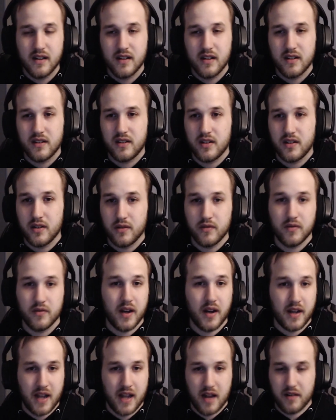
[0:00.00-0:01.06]
to,
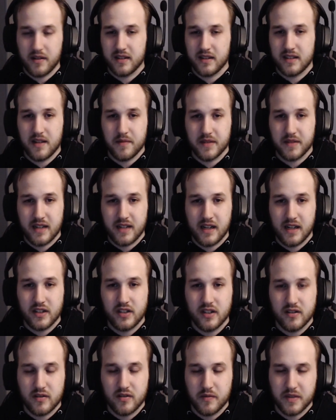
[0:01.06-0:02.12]
again, let's say
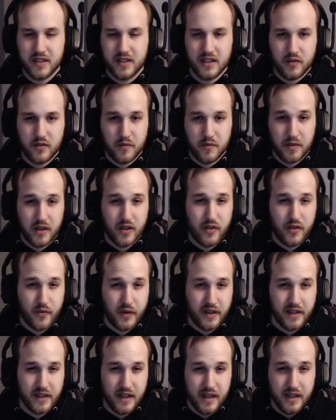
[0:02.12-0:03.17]
Mistation, so Mistation would be a
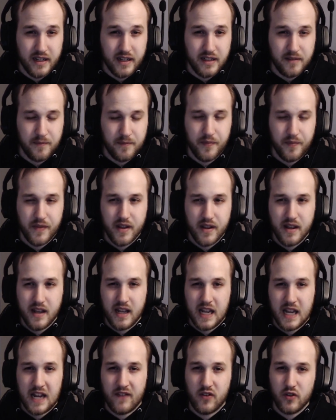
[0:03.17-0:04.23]
3/9.
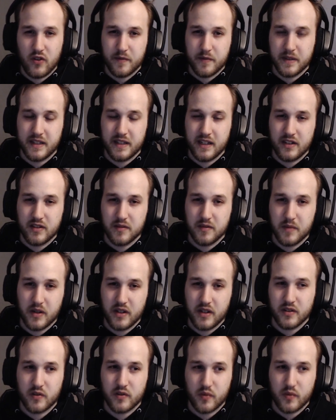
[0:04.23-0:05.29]
If you use Mistation's ability
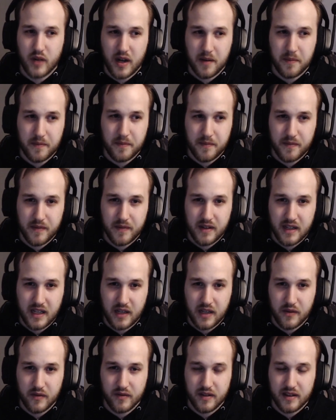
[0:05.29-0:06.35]
to swap,
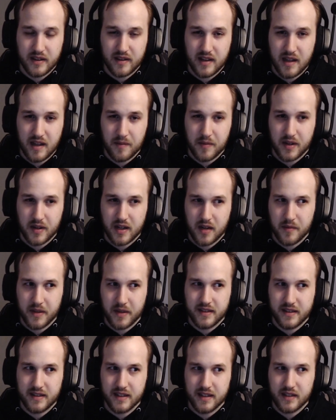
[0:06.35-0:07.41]
he will then become a
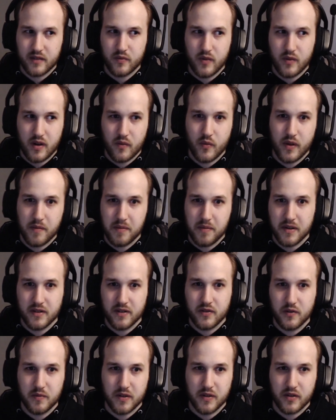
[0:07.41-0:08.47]
6/1 with
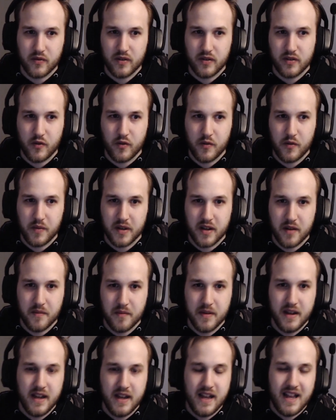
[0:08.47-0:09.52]
+2/+3, so it would become
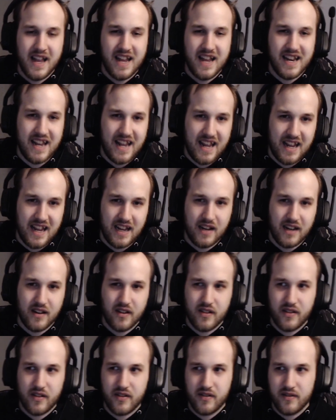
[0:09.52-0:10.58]
an
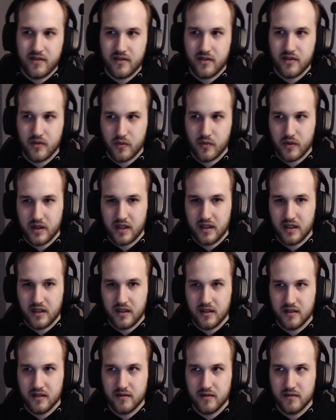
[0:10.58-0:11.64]

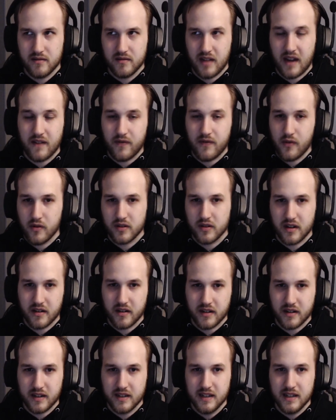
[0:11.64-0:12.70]
8/4,
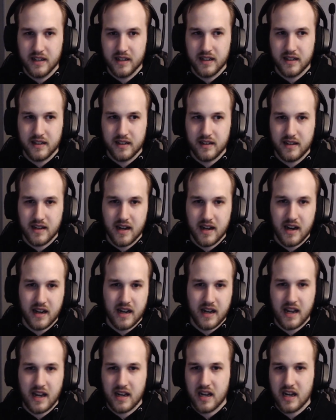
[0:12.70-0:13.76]
sorry, not
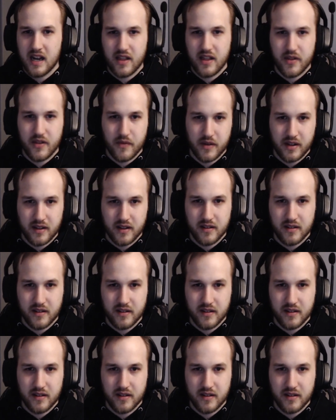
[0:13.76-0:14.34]
a 9/3.